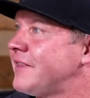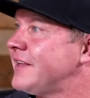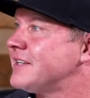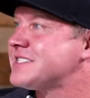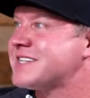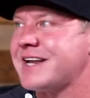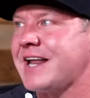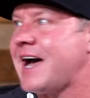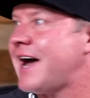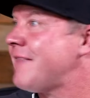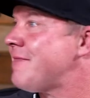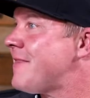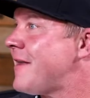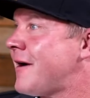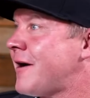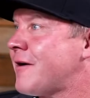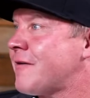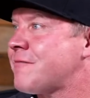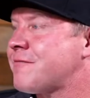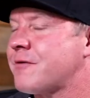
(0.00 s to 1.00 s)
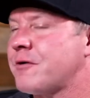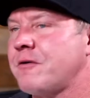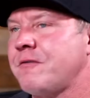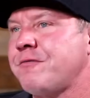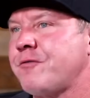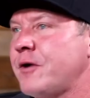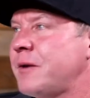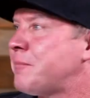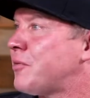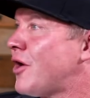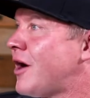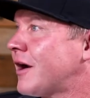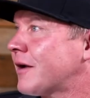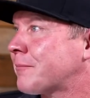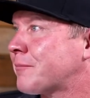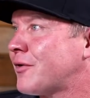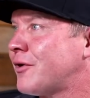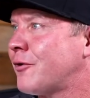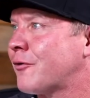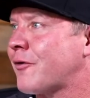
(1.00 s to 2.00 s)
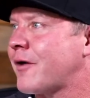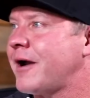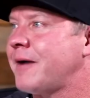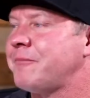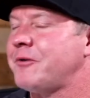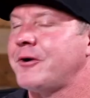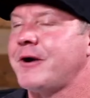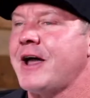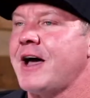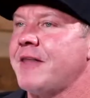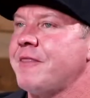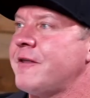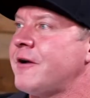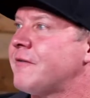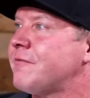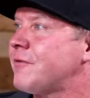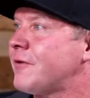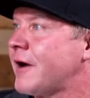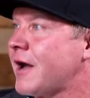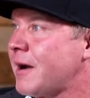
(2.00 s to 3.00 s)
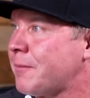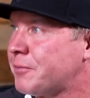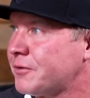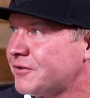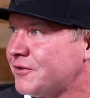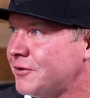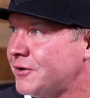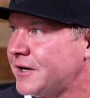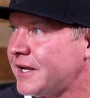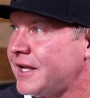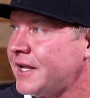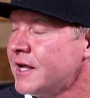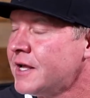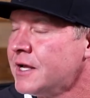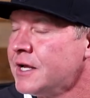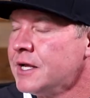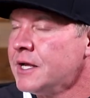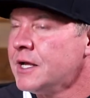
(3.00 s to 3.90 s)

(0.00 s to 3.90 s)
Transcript: that's not there for a free product program, they're not there for an opportunity,